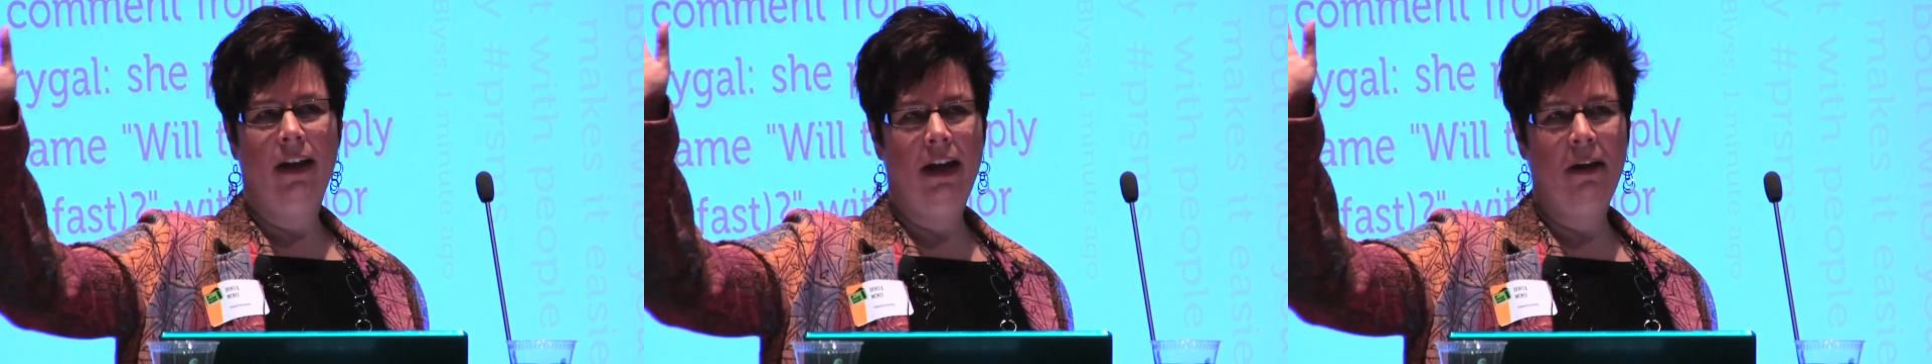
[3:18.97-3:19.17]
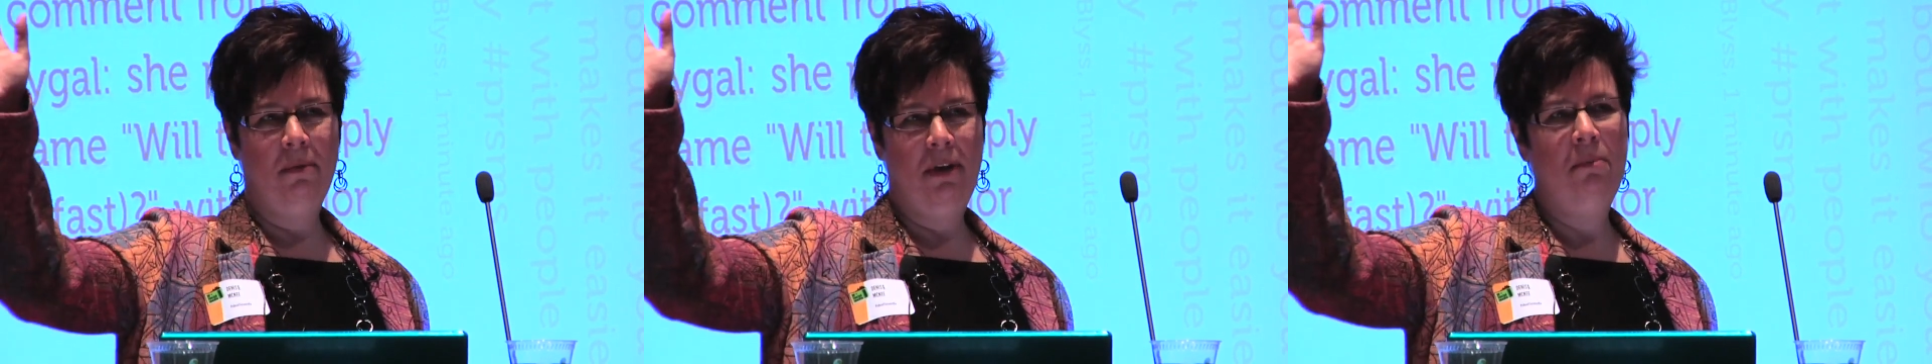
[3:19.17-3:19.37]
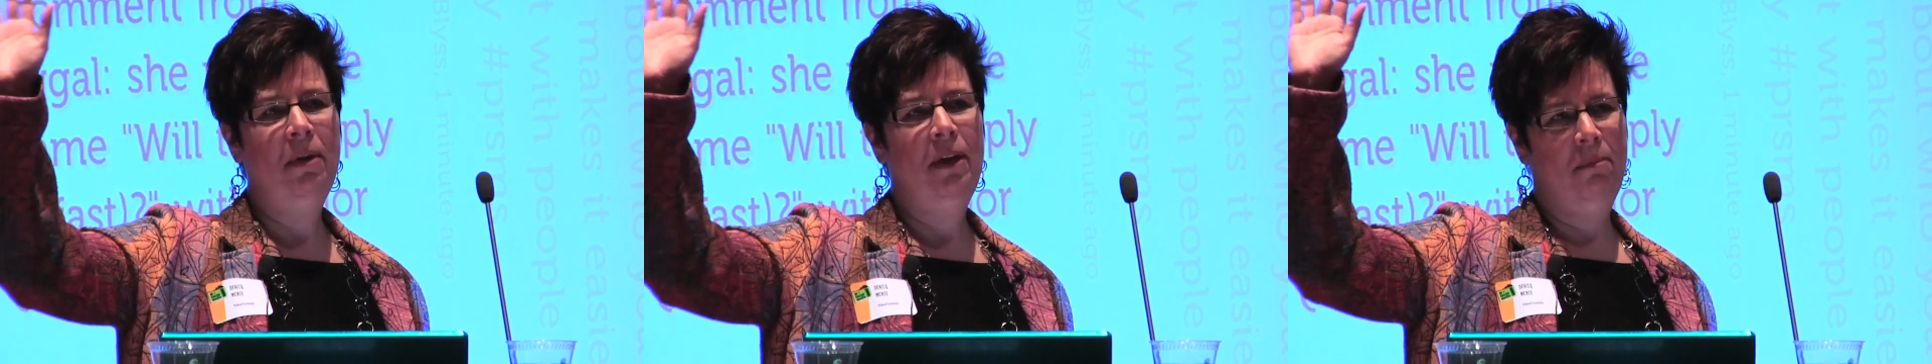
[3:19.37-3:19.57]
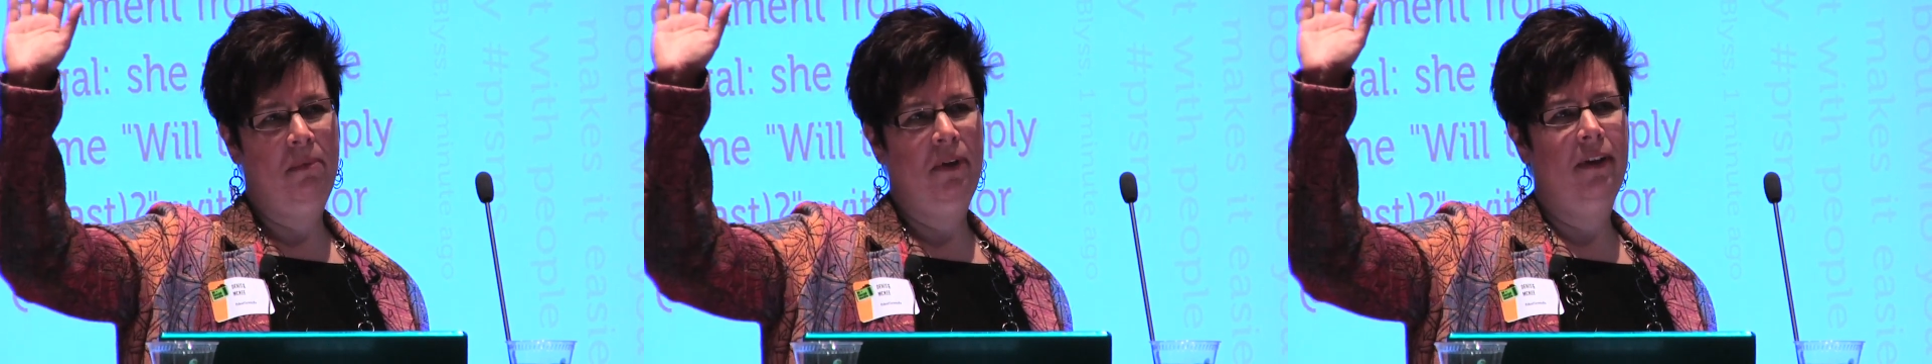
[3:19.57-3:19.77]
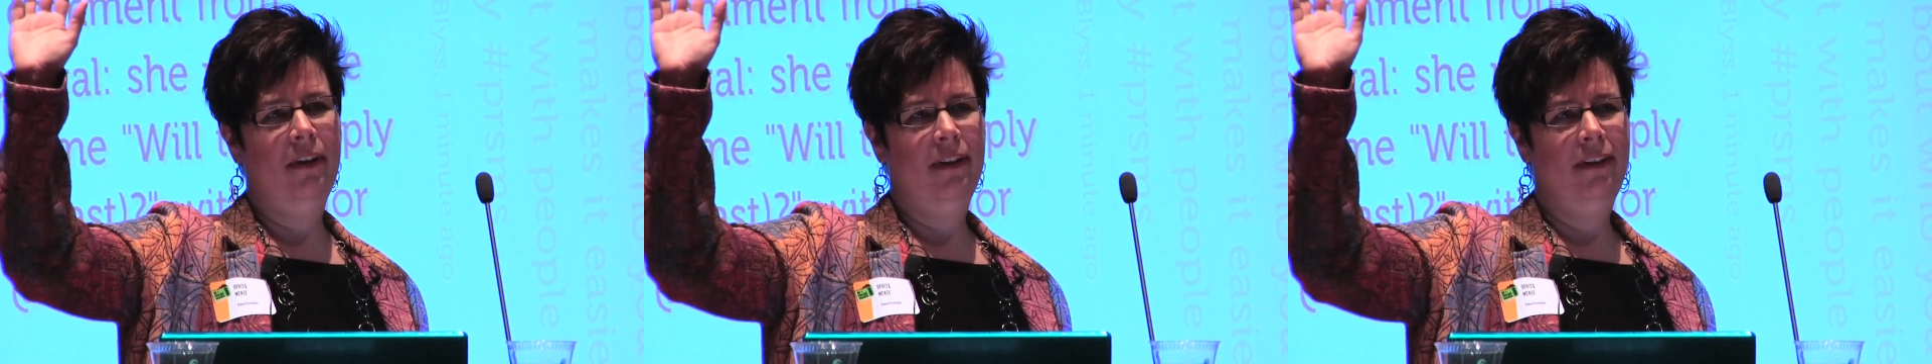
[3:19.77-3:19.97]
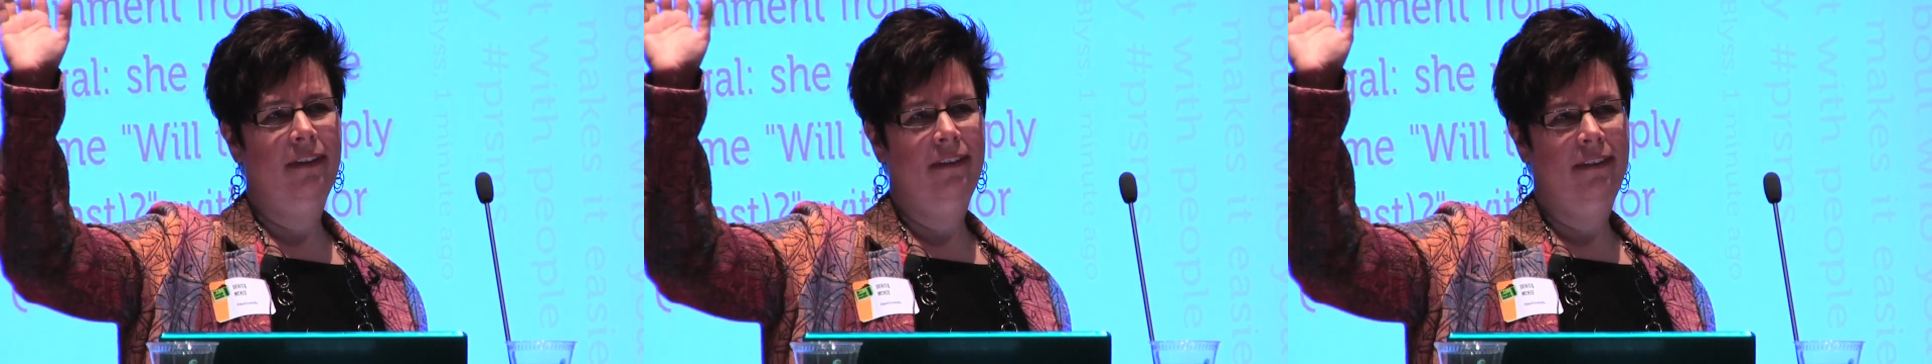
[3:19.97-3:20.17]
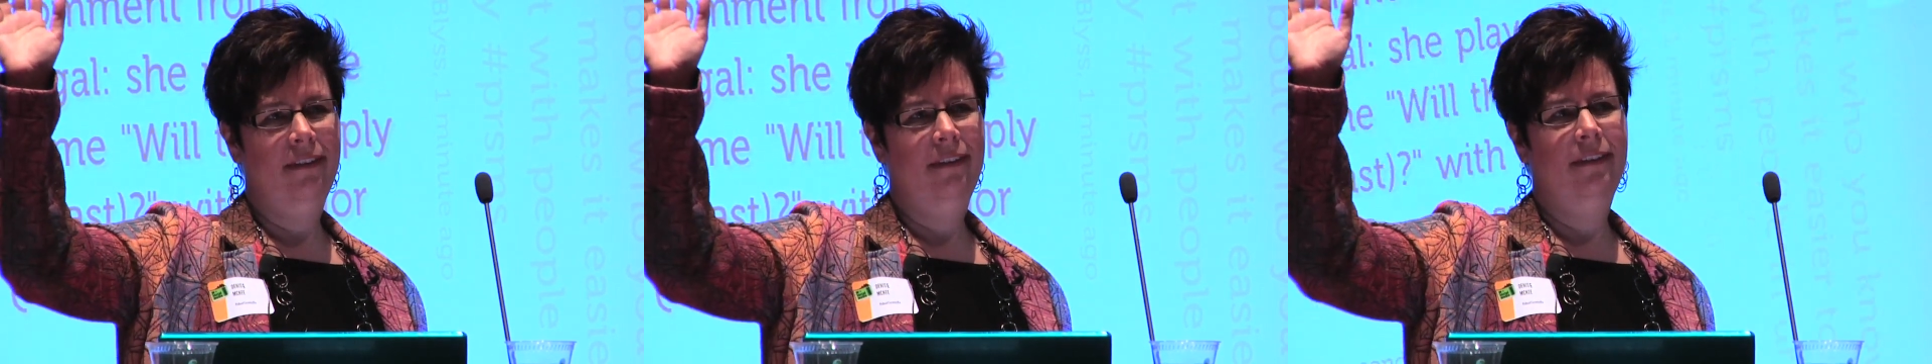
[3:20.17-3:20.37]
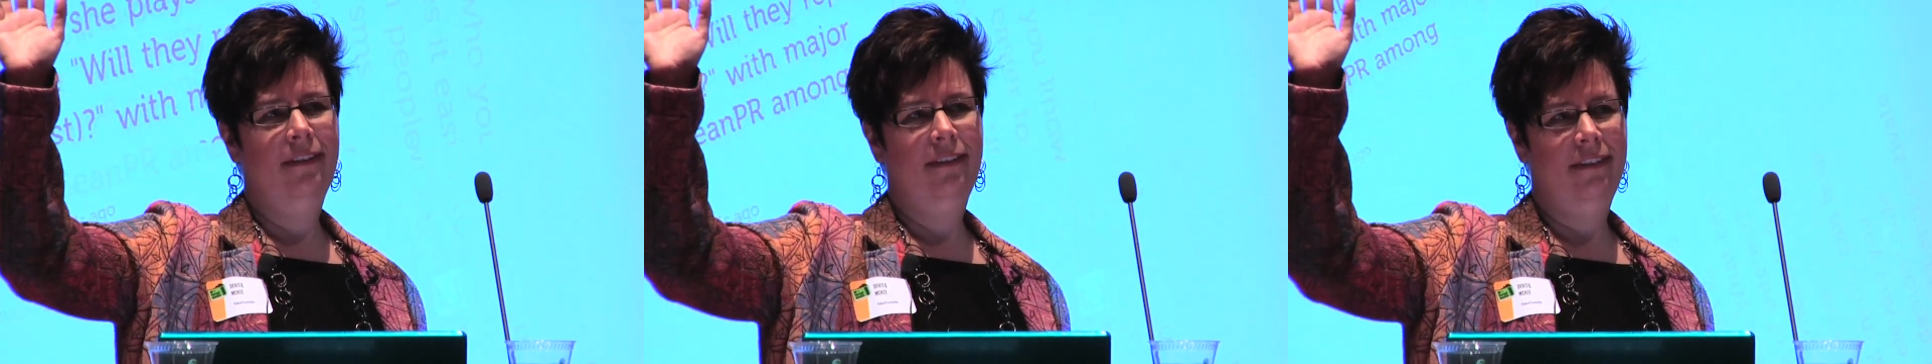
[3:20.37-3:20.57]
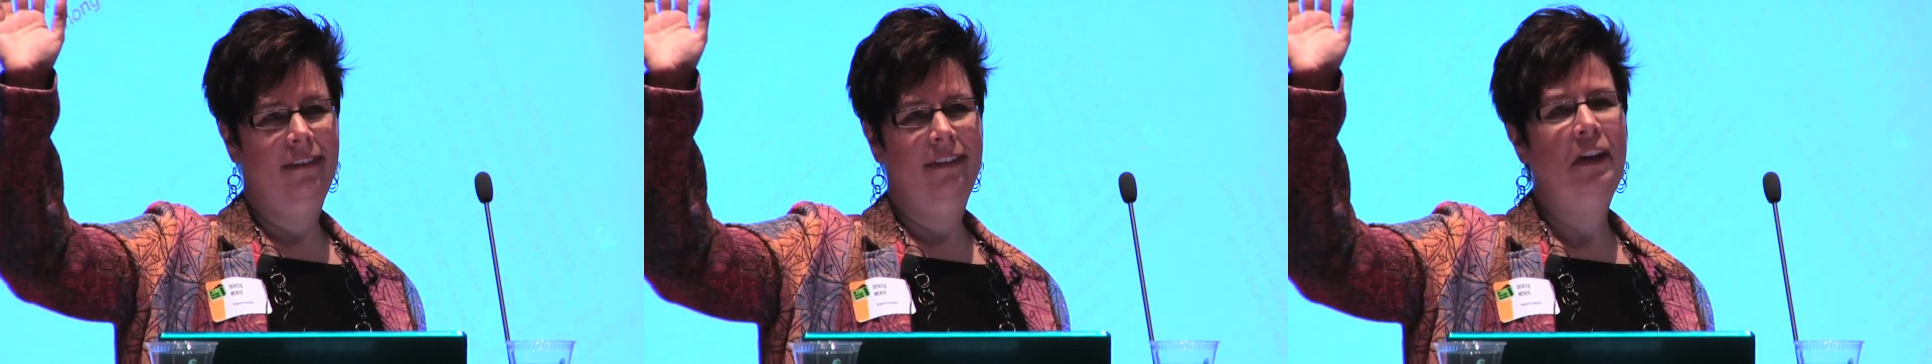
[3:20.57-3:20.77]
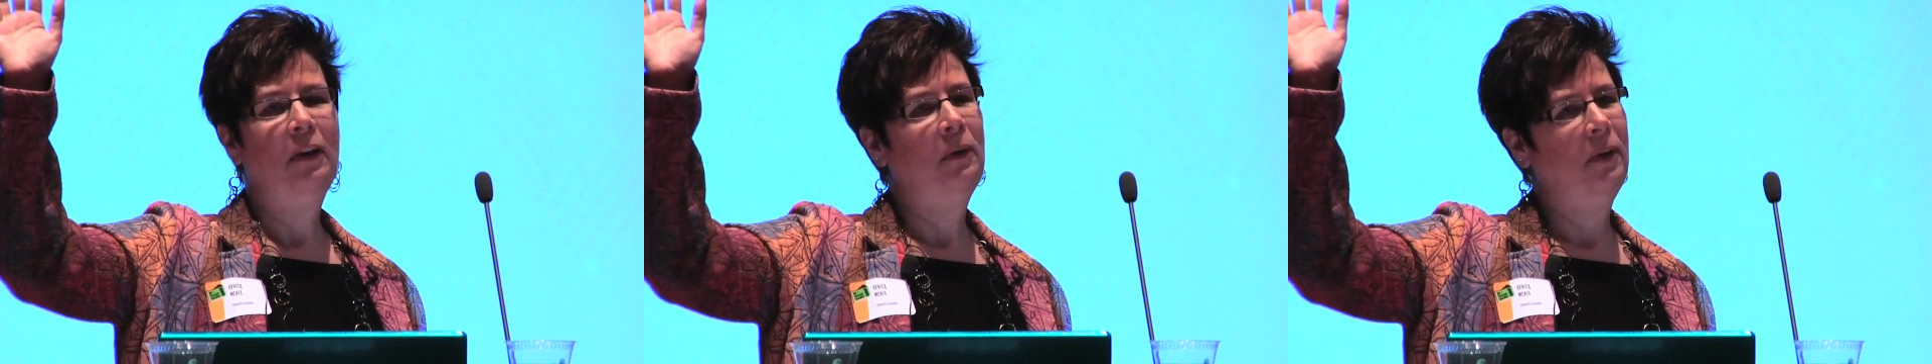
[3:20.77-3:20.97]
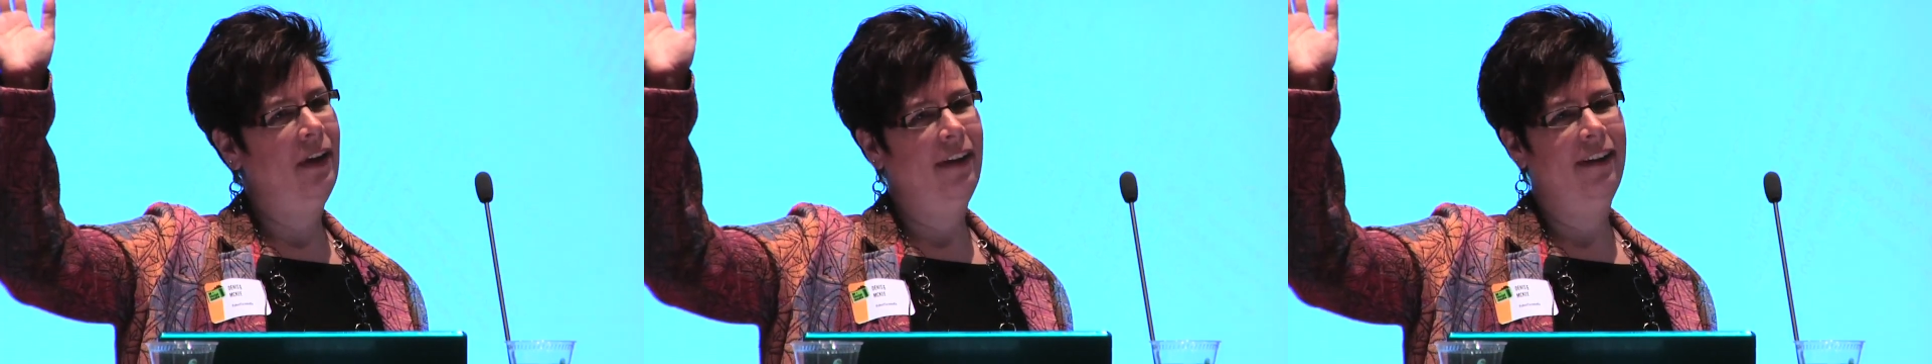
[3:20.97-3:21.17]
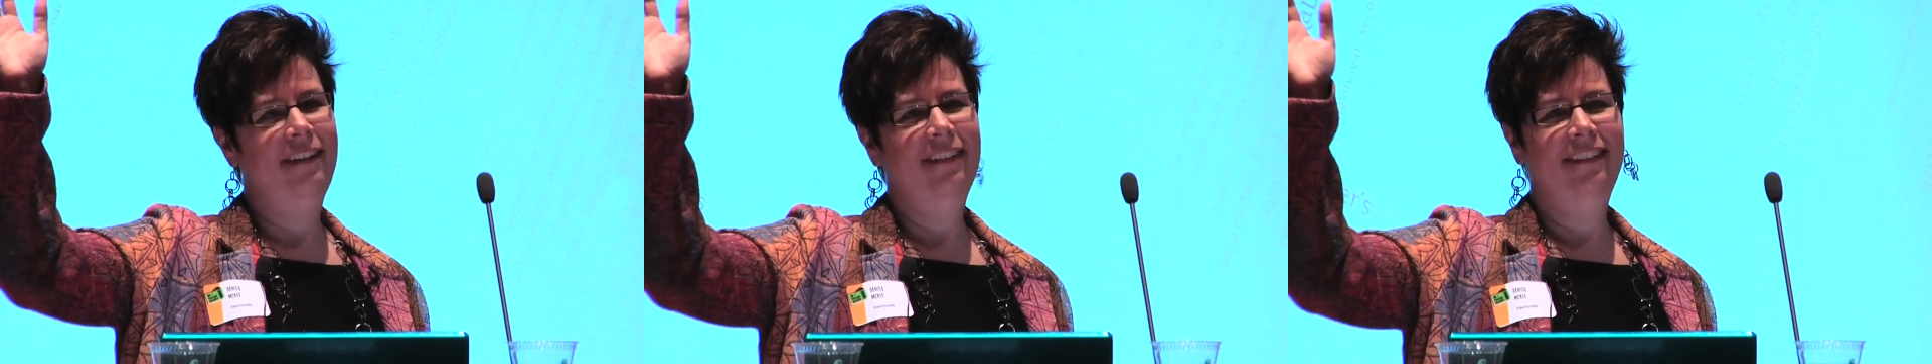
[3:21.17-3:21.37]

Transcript: How many people? Okay.